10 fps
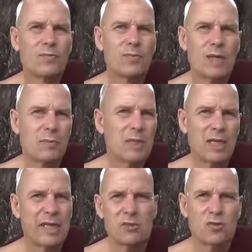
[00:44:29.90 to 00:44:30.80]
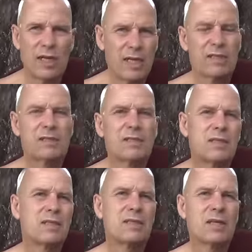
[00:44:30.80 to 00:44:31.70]
In many cases, you cannot
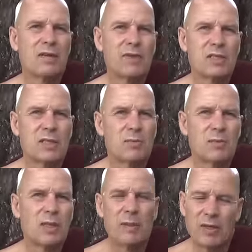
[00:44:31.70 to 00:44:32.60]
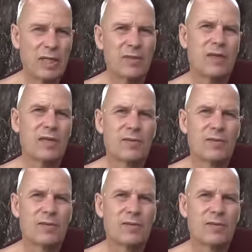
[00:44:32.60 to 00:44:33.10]
convince them about anything.